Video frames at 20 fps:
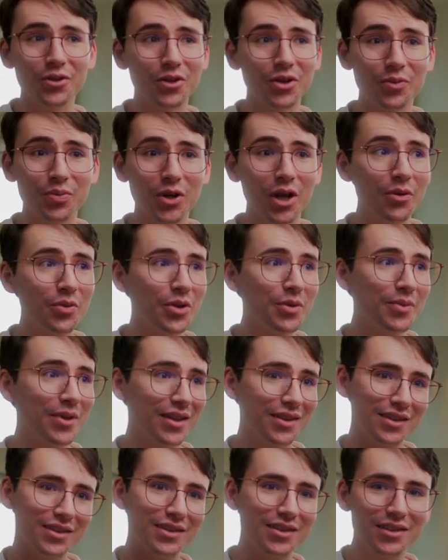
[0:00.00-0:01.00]
You could probably
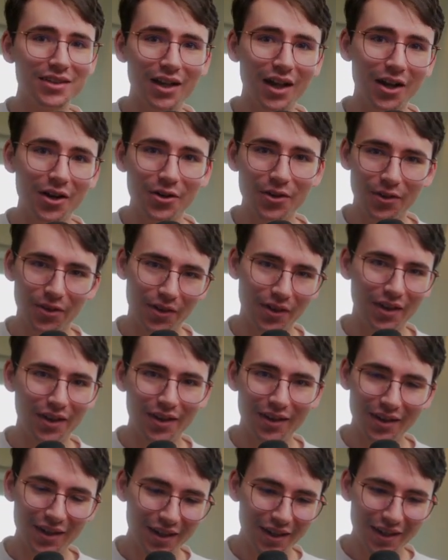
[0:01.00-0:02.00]
make this entire
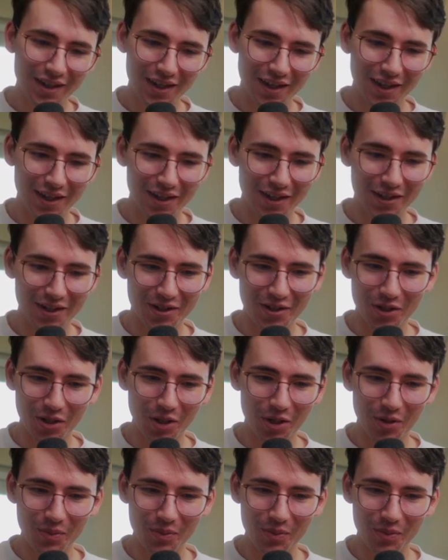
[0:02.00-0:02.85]
thing in